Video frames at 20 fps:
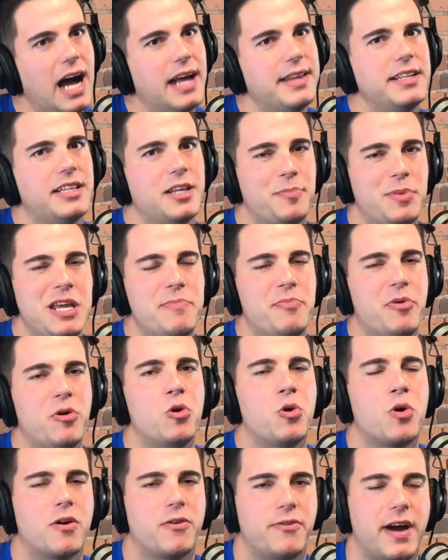think the people
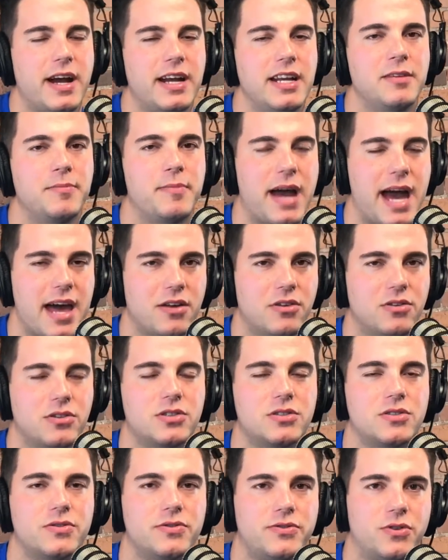who are fighting
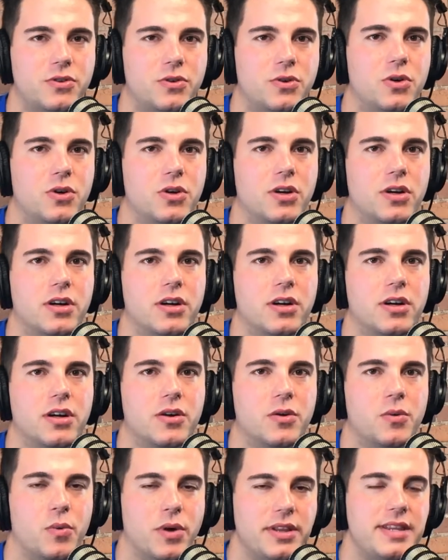battles for
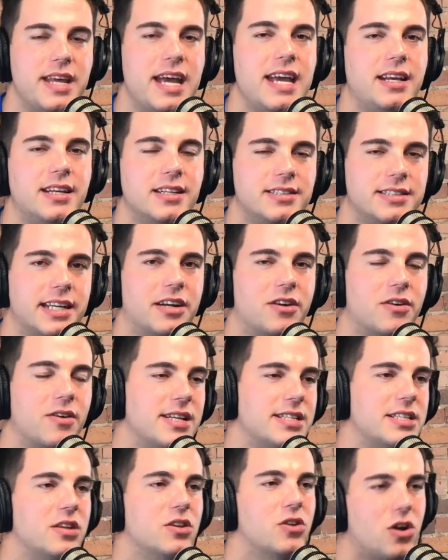what they consider
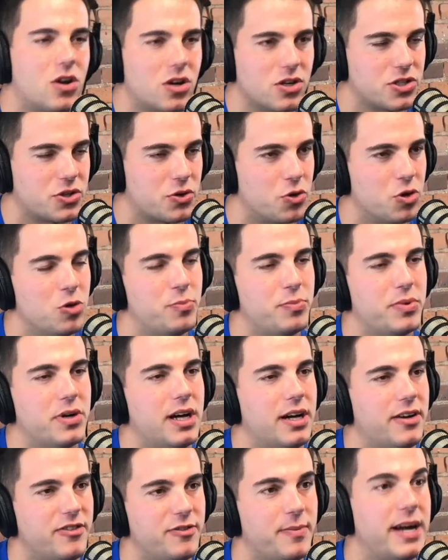is a large group
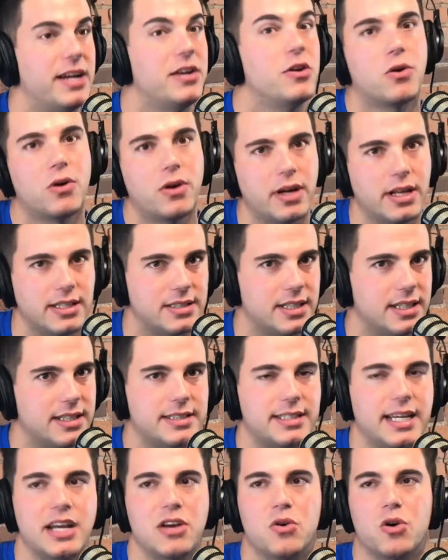of minorities, let's
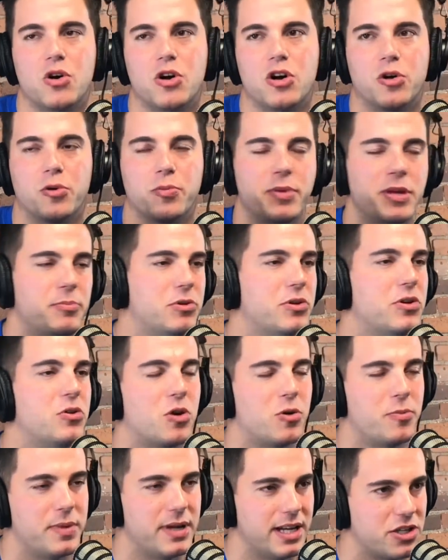say, or people who
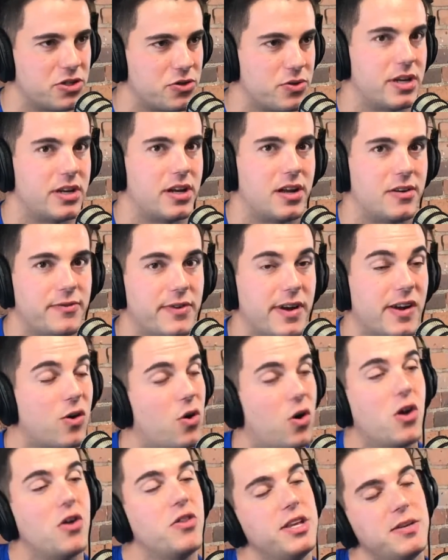are being treated unfair
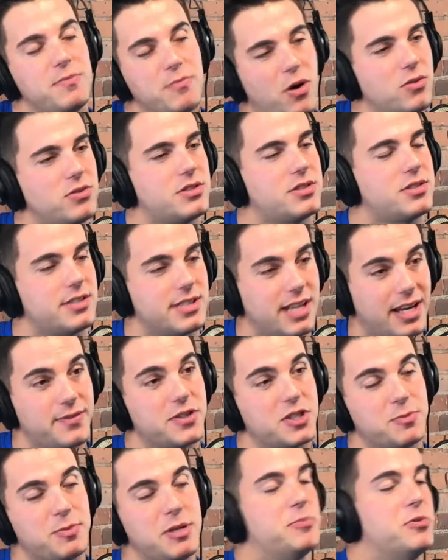are the most
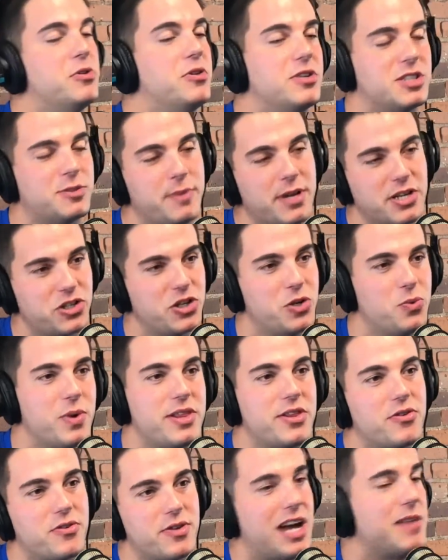selfish people, especially when
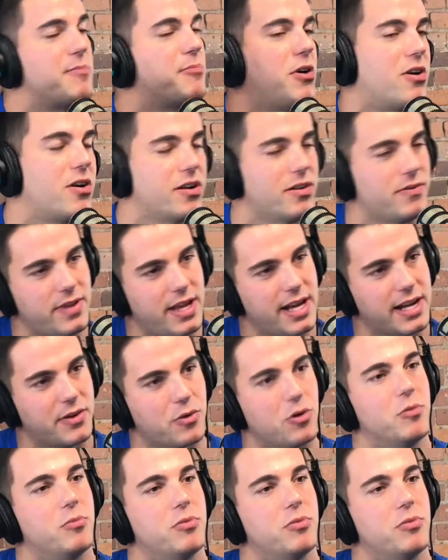they're not part of that group.